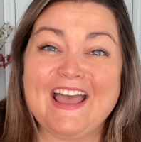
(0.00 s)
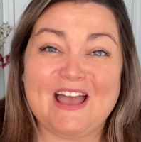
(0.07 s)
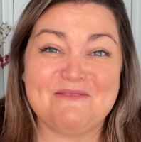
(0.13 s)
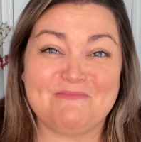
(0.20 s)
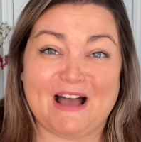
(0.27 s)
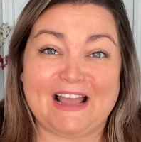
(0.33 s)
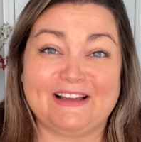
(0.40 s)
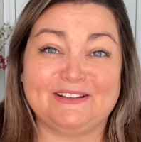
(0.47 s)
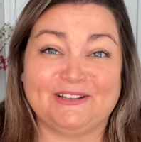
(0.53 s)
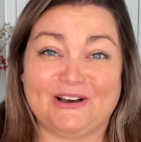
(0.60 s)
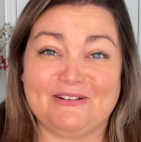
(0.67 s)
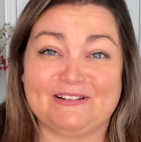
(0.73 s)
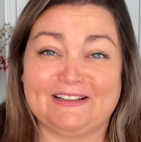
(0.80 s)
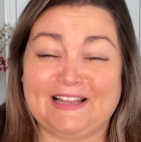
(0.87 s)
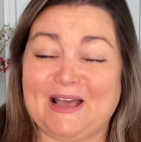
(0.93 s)
Am I
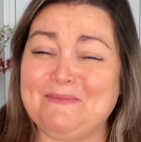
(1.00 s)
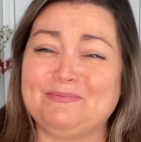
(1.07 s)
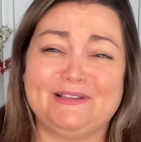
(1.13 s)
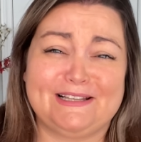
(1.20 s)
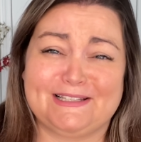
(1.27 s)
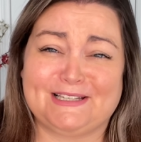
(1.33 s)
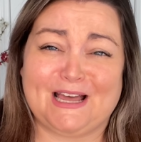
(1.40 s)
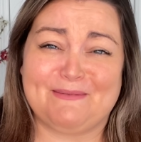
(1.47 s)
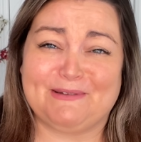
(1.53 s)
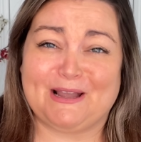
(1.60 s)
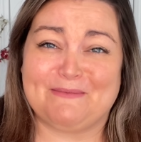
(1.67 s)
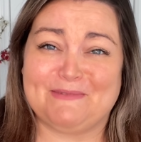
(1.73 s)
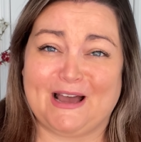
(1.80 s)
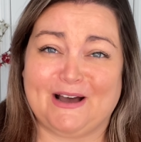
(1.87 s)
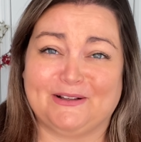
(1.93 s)
alone in that? Please tell me
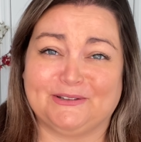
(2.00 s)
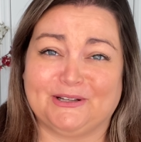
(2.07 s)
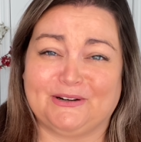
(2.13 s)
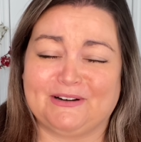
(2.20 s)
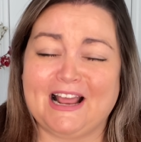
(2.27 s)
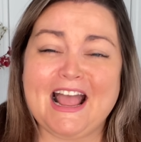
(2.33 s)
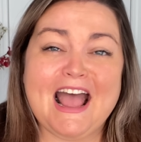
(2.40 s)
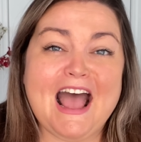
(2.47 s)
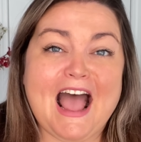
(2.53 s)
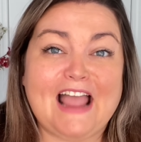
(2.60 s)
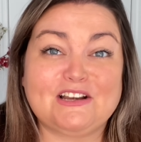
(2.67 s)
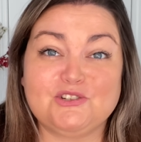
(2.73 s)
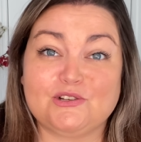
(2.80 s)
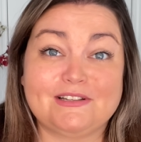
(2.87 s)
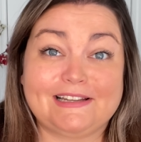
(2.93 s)
I'm not alone.
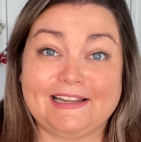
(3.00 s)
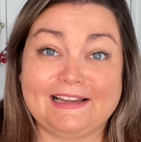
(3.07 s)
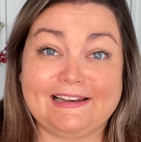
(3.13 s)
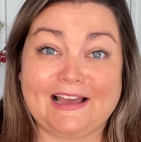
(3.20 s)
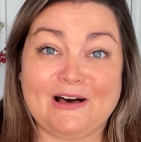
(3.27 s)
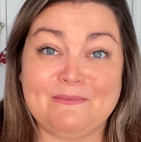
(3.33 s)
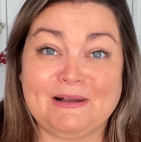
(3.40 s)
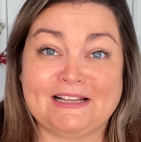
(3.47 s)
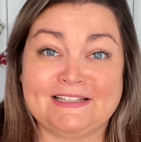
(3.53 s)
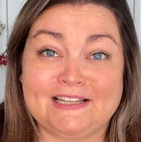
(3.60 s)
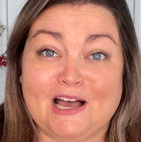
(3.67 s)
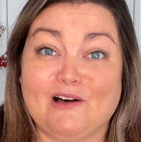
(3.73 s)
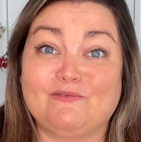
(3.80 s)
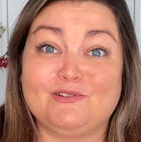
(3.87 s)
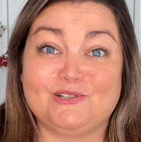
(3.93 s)
I just can't help
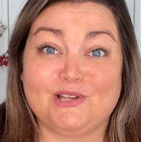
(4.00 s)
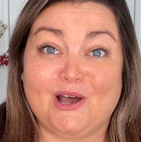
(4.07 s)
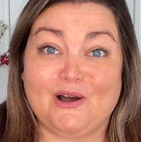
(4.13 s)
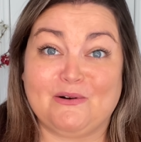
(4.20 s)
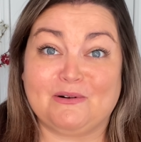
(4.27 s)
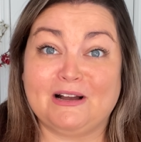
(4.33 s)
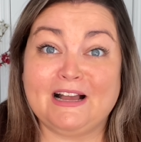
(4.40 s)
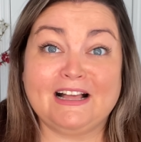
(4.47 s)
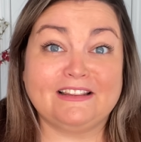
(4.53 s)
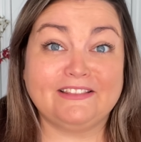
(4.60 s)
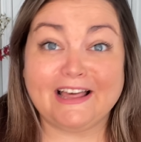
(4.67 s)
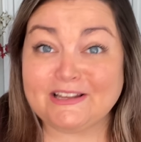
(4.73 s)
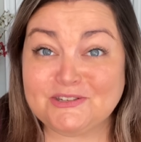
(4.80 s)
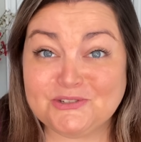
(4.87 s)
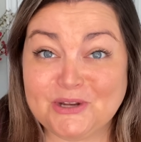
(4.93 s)
myself. So
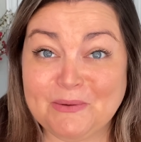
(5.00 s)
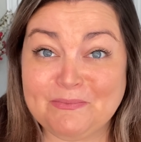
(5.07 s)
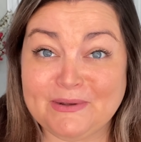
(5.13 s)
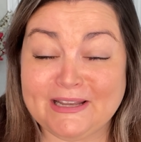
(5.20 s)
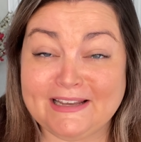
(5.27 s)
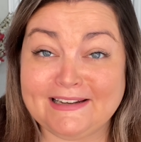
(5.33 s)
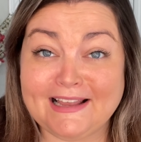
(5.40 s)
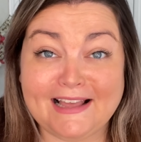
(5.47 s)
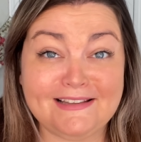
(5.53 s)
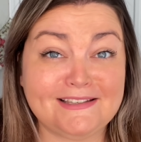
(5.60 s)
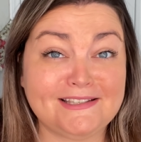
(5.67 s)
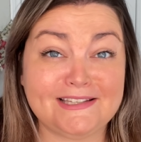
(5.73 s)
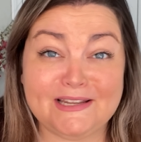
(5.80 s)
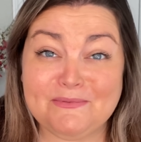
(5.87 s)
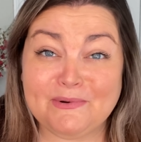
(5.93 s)
let's jump in and
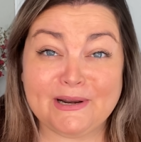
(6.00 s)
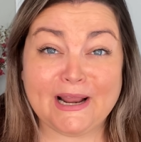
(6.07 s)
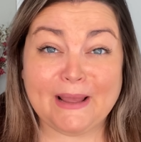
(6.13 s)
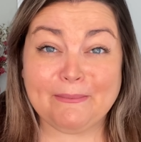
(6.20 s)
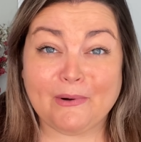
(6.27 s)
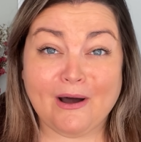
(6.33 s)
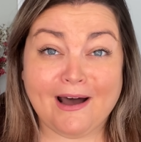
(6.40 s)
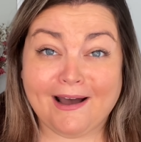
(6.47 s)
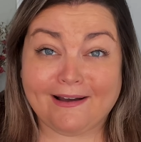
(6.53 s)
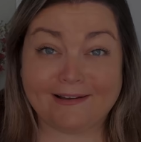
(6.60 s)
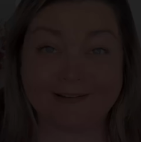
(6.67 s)
see what I bought.